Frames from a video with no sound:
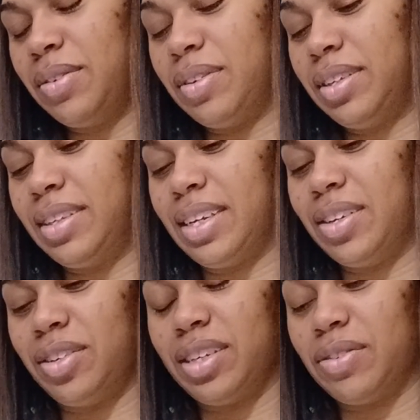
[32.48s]
What's the
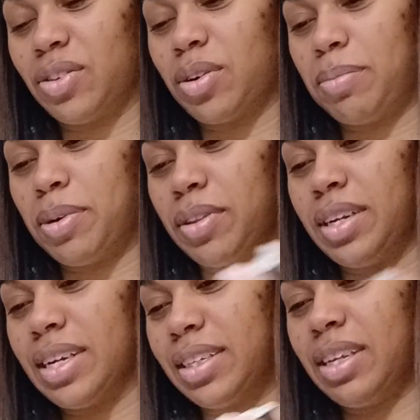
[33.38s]
energy of Scorpio in the
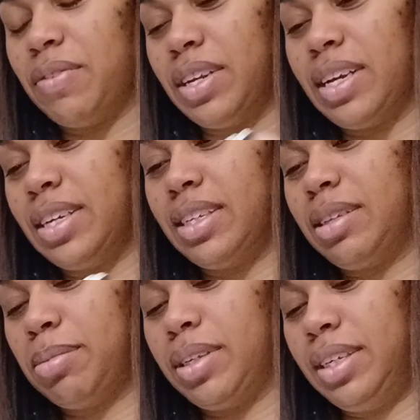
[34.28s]
next seven days,
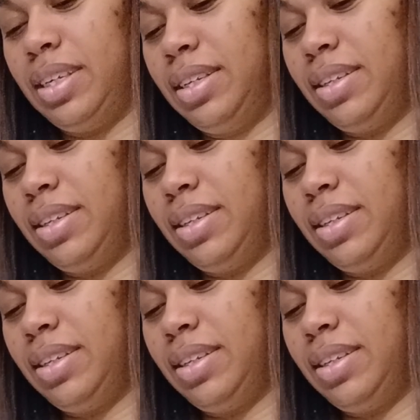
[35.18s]
please?